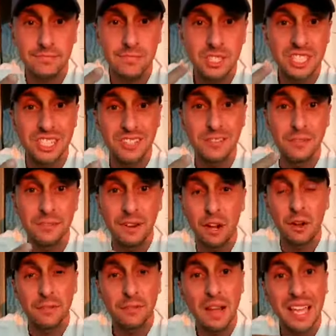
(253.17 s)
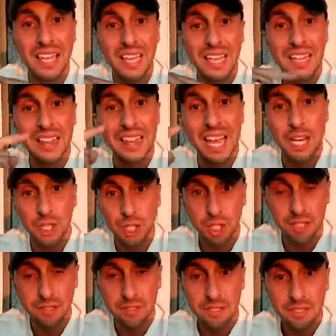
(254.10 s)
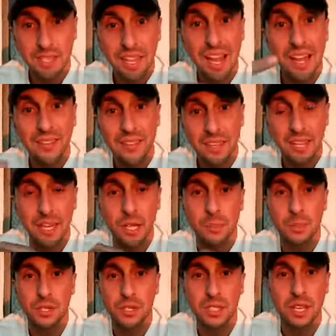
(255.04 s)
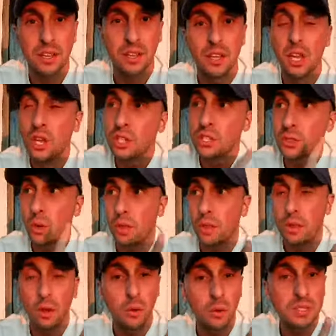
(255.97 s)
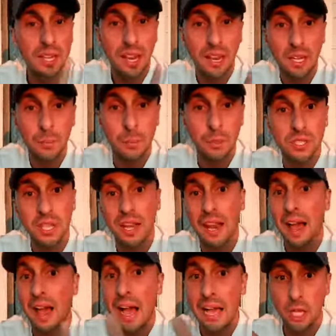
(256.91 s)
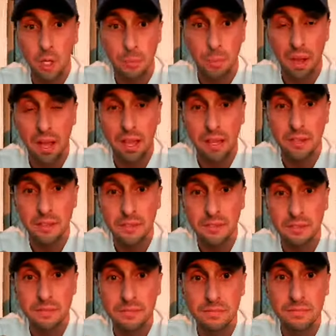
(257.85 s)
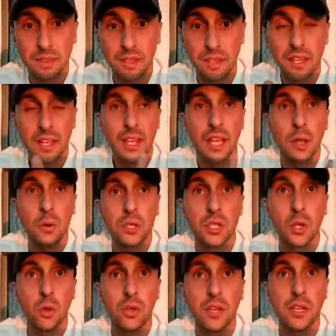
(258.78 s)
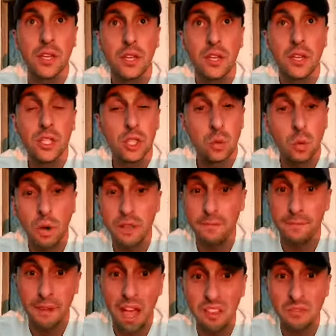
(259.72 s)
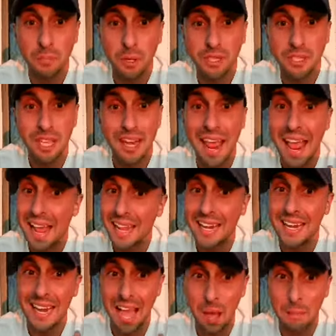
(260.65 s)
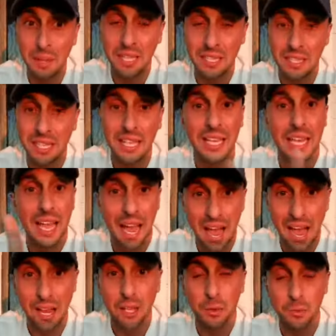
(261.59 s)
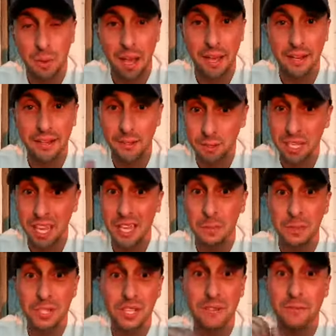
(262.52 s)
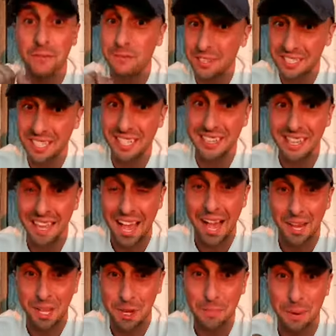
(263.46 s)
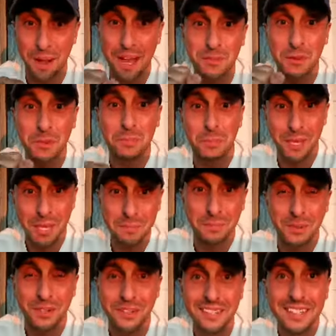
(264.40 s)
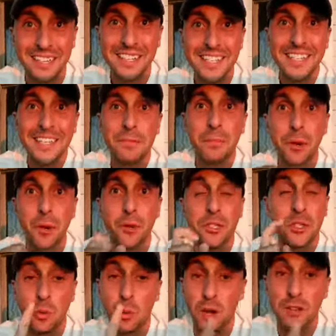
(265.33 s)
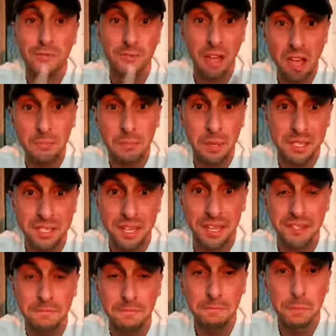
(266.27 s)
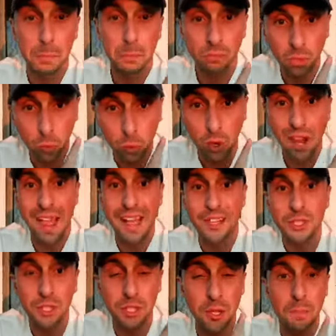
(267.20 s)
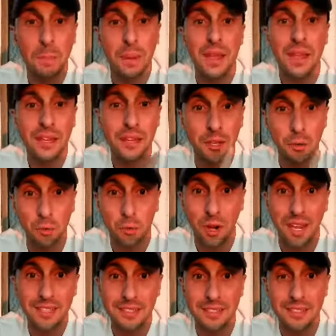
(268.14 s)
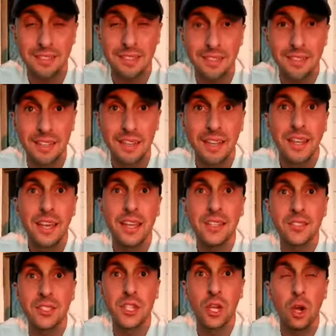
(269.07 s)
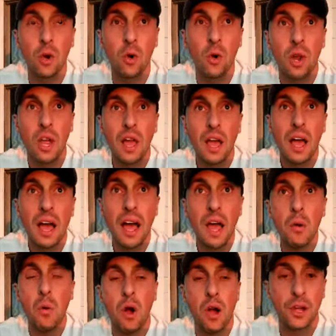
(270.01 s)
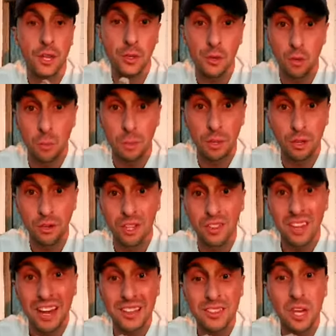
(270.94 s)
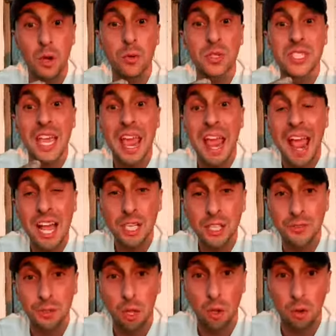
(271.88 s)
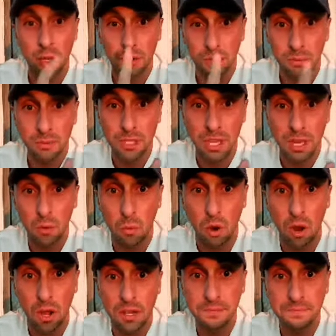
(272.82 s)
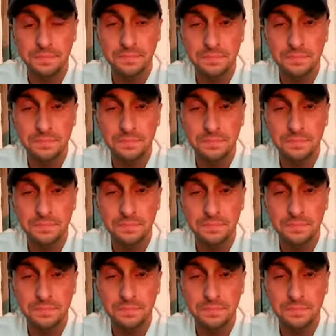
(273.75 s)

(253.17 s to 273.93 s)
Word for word: didn't verify collections on the 80%. So although it was 80% occupied, it was only 25% economically occupied. It was 80% physically occupied with people, but only 25% were actually paying rent. And so I walk into a building that I thought was cash flowing from day one,